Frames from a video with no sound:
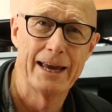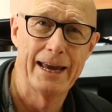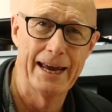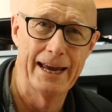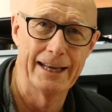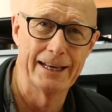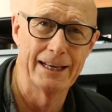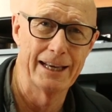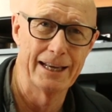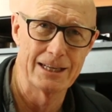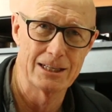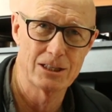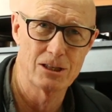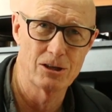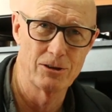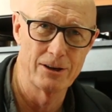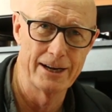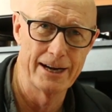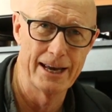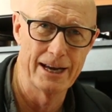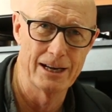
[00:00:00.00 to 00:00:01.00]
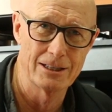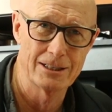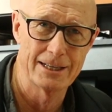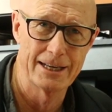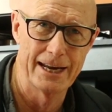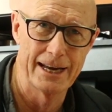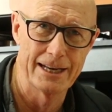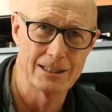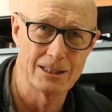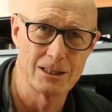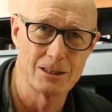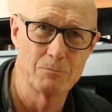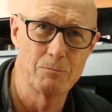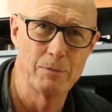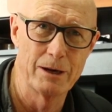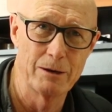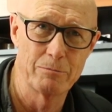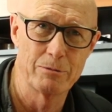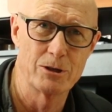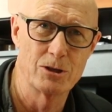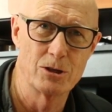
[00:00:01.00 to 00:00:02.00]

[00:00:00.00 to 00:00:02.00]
and less greenhouse gases being